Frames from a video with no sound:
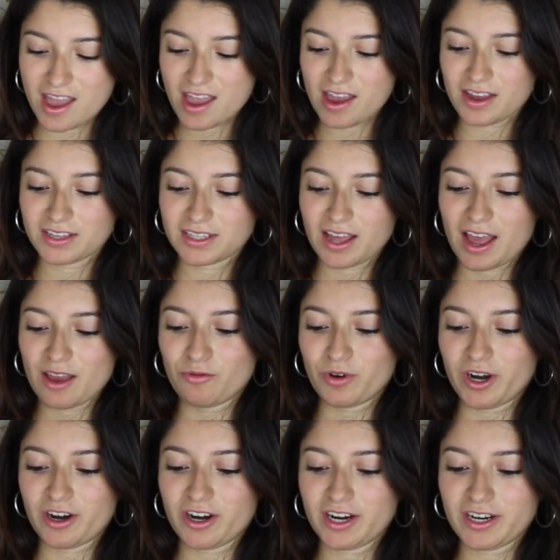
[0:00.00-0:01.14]
And I
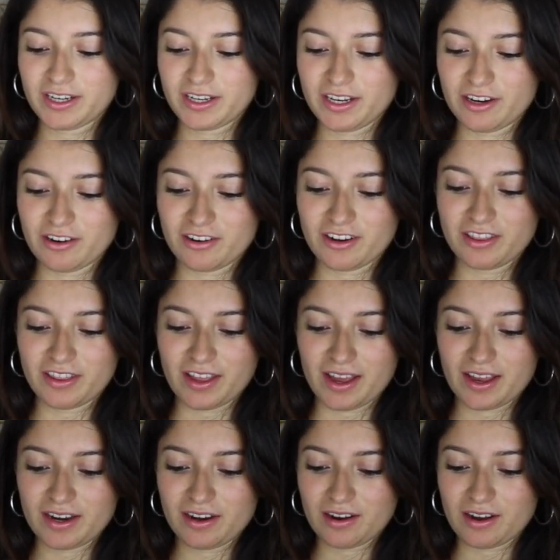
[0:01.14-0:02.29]
wear it here and then.